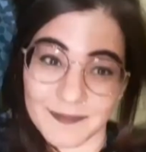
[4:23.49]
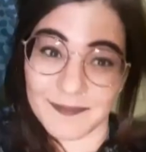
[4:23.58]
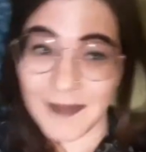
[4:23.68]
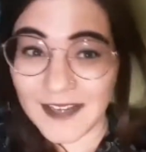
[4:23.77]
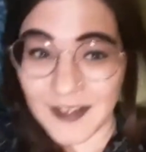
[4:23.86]

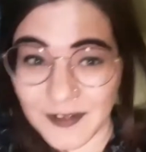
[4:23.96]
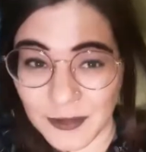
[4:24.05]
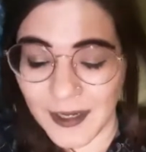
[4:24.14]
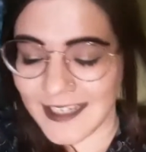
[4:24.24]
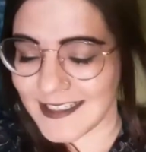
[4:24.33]
My favorite
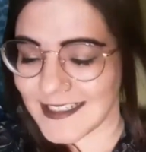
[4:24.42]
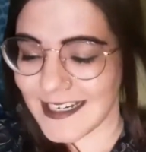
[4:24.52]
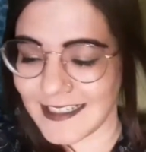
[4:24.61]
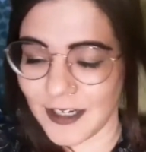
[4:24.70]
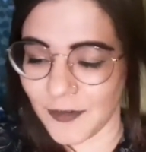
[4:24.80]
way to
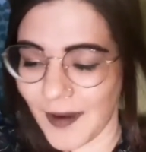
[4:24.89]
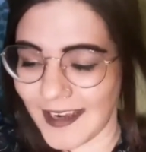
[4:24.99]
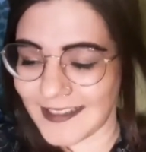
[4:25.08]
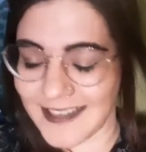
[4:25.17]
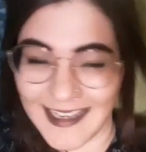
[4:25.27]
study or
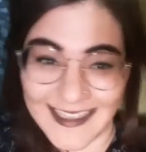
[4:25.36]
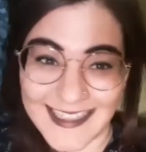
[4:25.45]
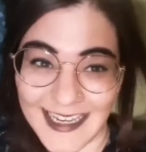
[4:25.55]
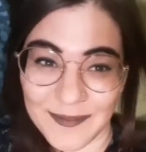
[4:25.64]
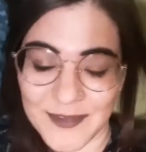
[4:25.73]
write
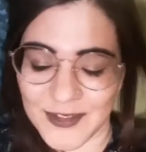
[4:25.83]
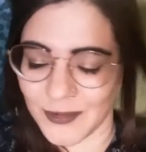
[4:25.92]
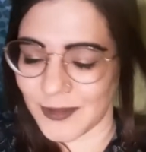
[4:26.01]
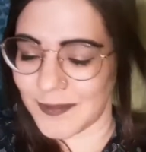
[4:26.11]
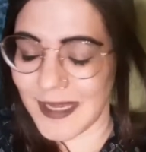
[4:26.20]
exams
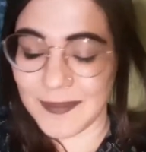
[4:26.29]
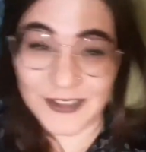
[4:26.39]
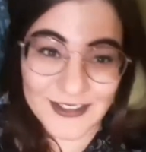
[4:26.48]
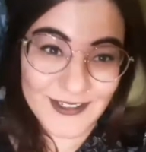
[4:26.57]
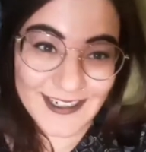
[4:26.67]
or
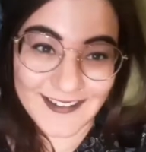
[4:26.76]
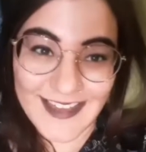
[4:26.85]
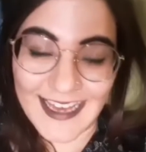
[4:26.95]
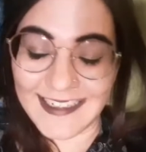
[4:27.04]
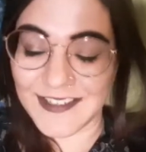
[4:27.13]
papers or any of
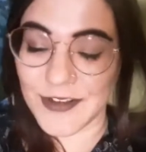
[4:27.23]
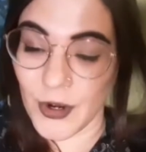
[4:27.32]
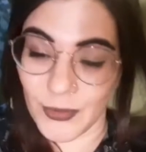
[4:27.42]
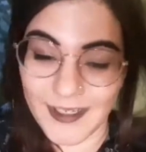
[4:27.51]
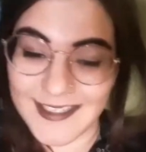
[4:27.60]
that is
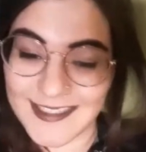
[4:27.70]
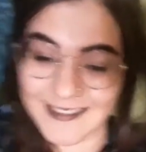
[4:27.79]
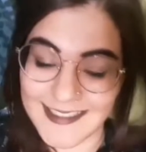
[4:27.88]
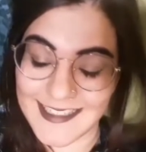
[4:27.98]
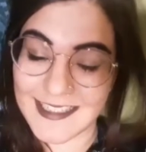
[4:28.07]
always to
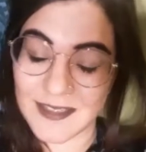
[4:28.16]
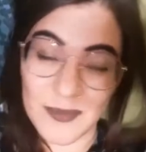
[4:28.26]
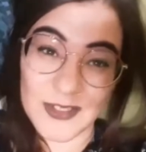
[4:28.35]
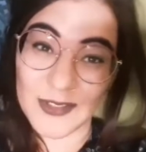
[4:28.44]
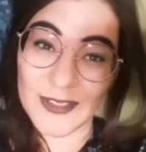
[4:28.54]
listen to
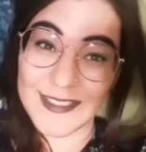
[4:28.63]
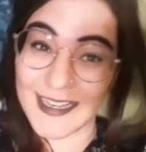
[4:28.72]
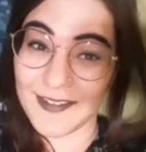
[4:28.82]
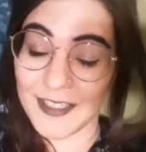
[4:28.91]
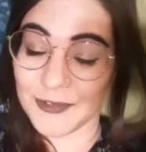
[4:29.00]
musicals. I
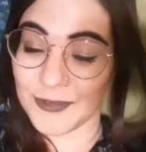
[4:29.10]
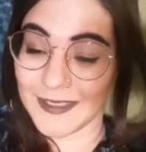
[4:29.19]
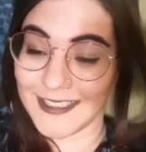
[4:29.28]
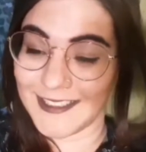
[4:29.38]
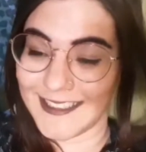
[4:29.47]
find it
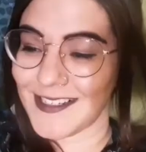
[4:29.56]
really good.